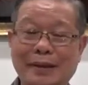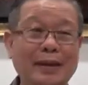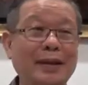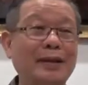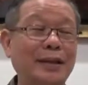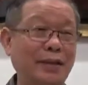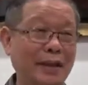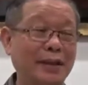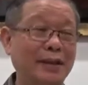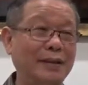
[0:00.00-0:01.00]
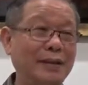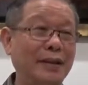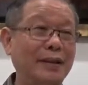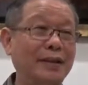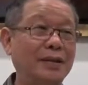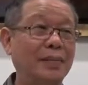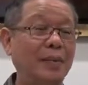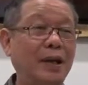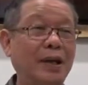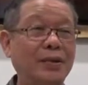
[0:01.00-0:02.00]
This is the one. Okay, so
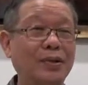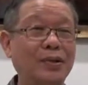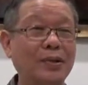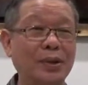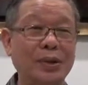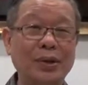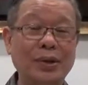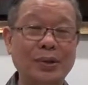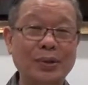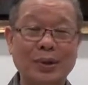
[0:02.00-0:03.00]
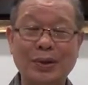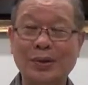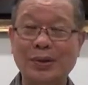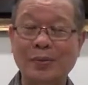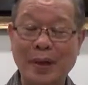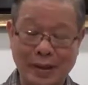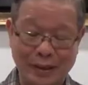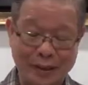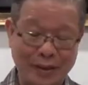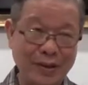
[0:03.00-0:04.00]
people ask you, who taught you to
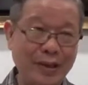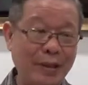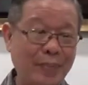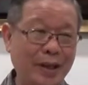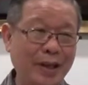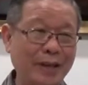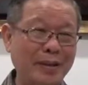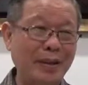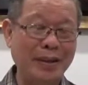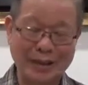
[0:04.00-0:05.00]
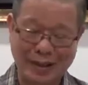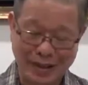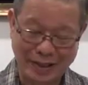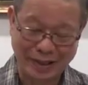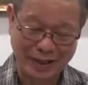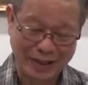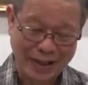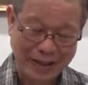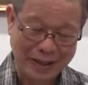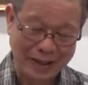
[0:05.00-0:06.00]
smile? Don't say Piya Tan, okay?
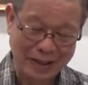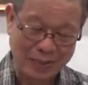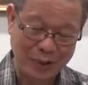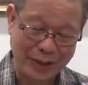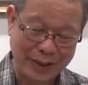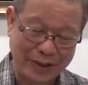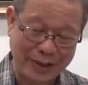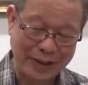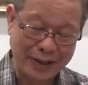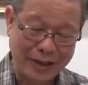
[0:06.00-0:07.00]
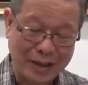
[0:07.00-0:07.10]
Say it's the Buddha, okay?